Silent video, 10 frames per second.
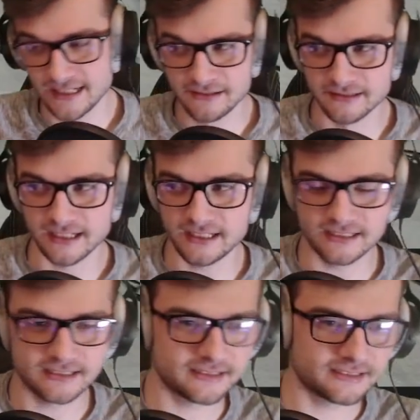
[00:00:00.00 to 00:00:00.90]
Alright.
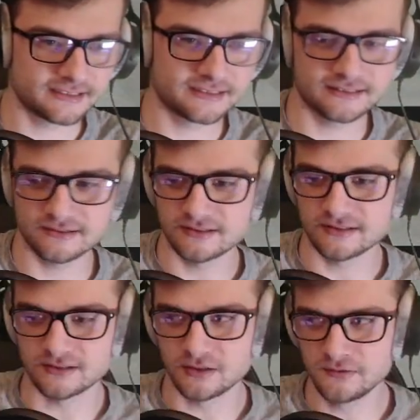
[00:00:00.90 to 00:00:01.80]
Well,
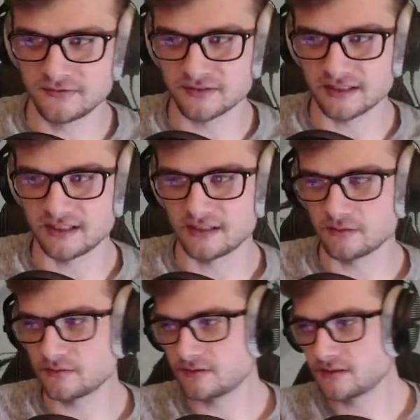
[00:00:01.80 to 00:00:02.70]
uh, hopefully
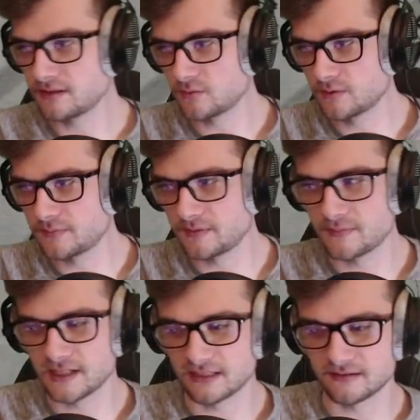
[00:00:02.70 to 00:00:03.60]
it won't be
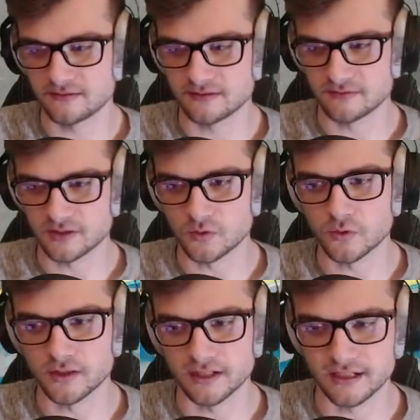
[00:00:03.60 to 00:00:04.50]
bad, the, the
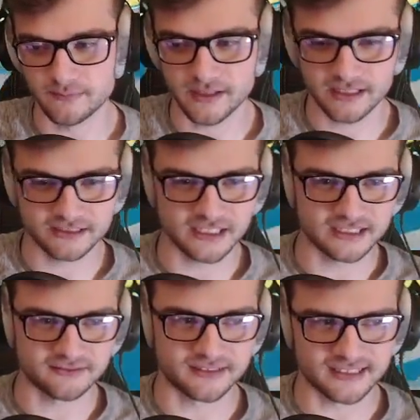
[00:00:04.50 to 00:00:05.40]
recording. I apologize
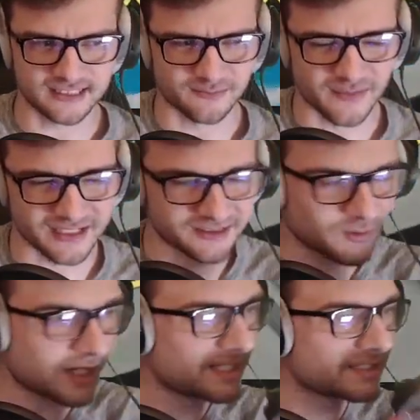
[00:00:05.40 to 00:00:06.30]
if it's not the best
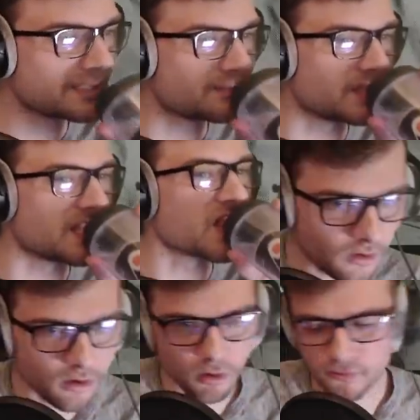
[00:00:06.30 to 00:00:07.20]
quality, but
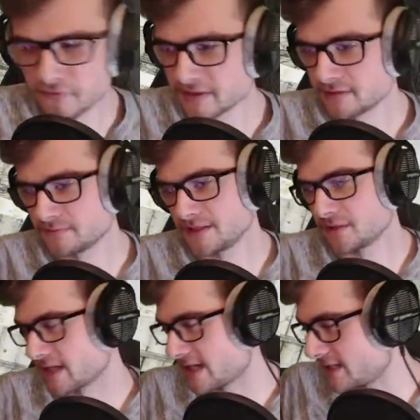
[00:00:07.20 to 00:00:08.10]
hopefully it'll be
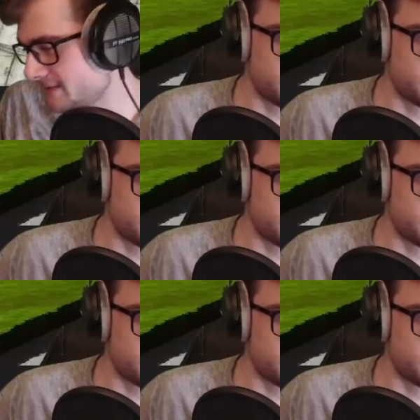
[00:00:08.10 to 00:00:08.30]
okay.